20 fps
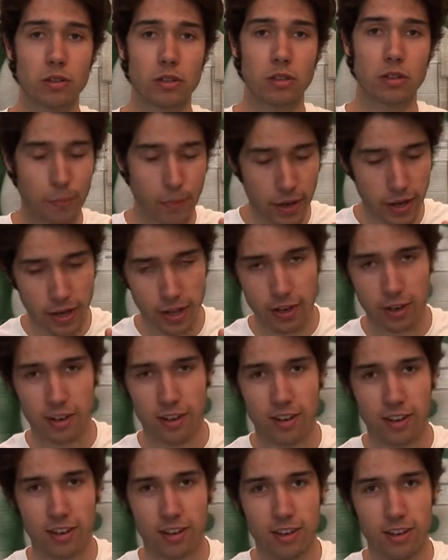But
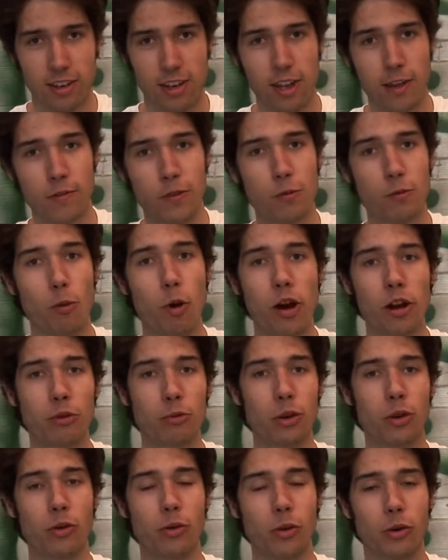if you want to
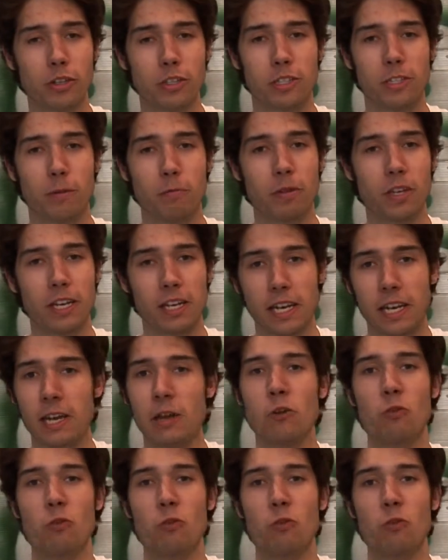record something